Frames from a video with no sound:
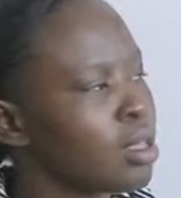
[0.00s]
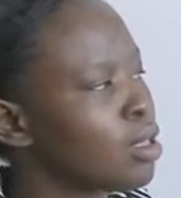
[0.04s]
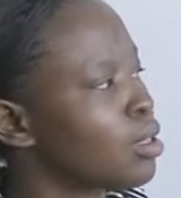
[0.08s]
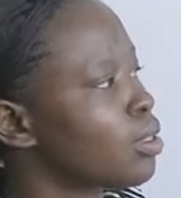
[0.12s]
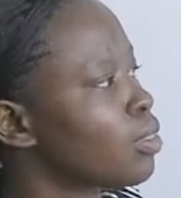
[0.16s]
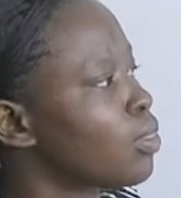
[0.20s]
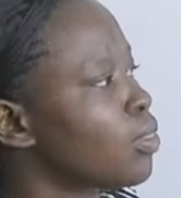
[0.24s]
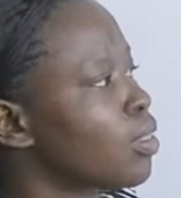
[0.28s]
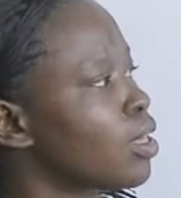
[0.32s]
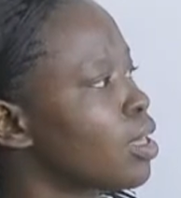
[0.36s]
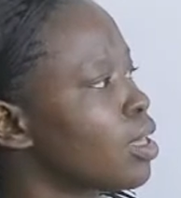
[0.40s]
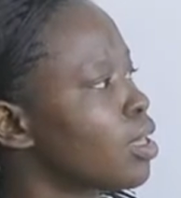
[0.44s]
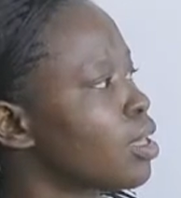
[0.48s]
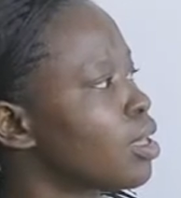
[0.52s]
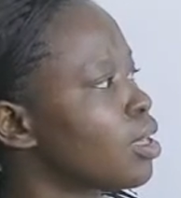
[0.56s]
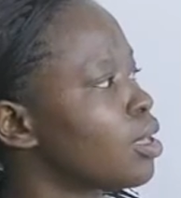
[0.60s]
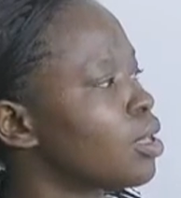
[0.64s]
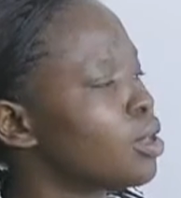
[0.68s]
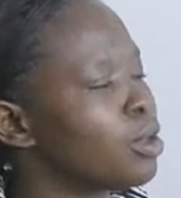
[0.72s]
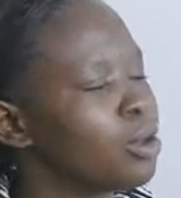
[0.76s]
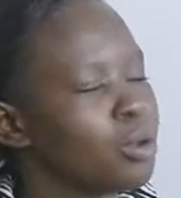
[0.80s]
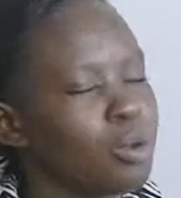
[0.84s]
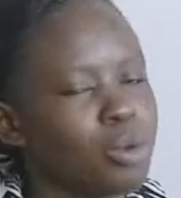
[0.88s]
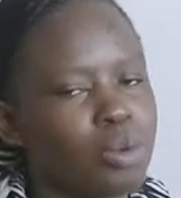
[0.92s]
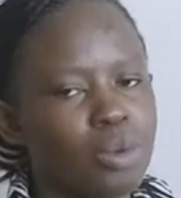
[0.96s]
the
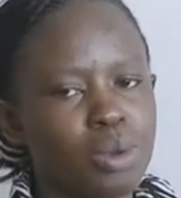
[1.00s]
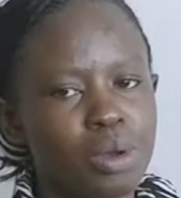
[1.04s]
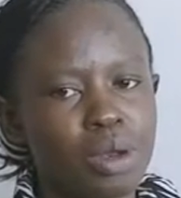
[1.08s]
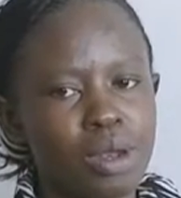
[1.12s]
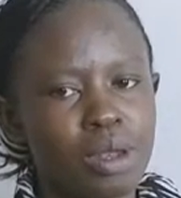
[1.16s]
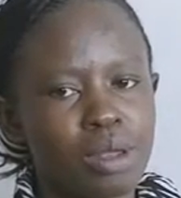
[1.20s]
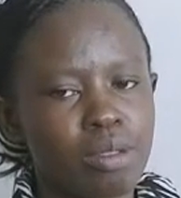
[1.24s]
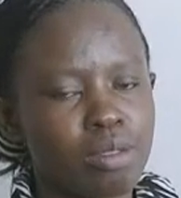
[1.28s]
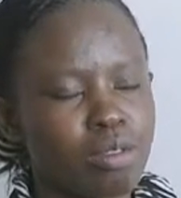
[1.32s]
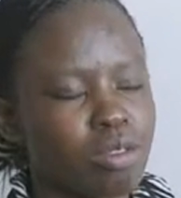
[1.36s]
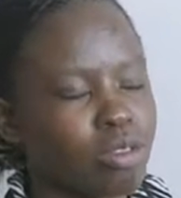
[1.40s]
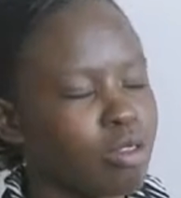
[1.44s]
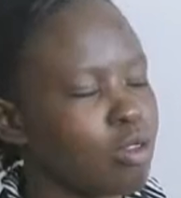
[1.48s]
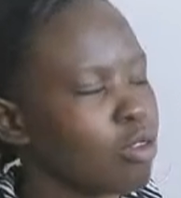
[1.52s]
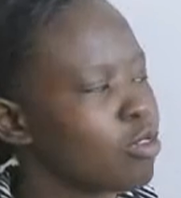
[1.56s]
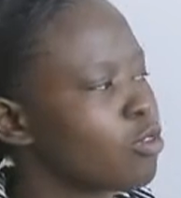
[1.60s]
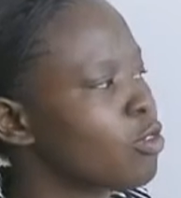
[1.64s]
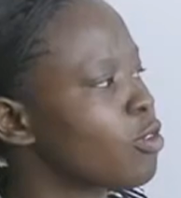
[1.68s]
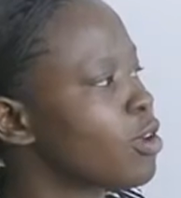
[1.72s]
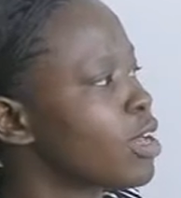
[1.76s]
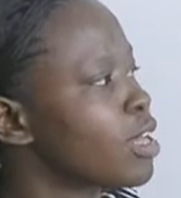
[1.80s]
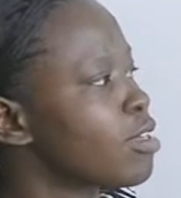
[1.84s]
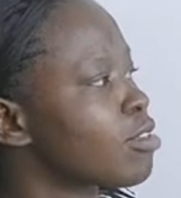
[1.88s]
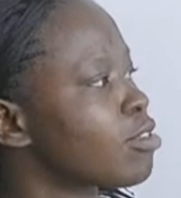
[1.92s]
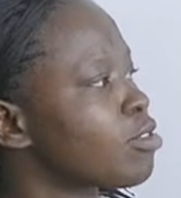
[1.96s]
noon. So
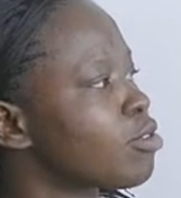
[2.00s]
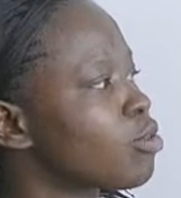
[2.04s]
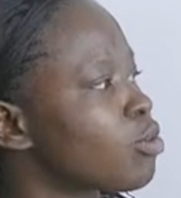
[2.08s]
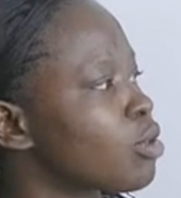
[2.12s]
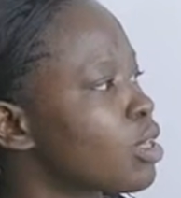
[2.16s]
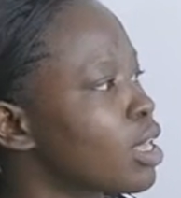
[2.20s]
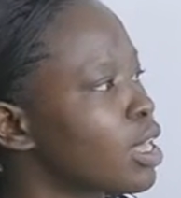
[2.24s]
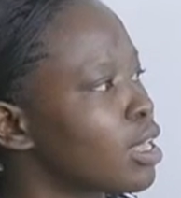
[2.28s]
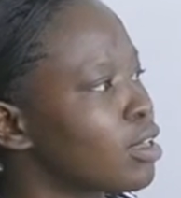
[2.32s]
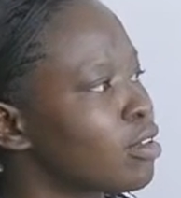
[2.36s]
for us to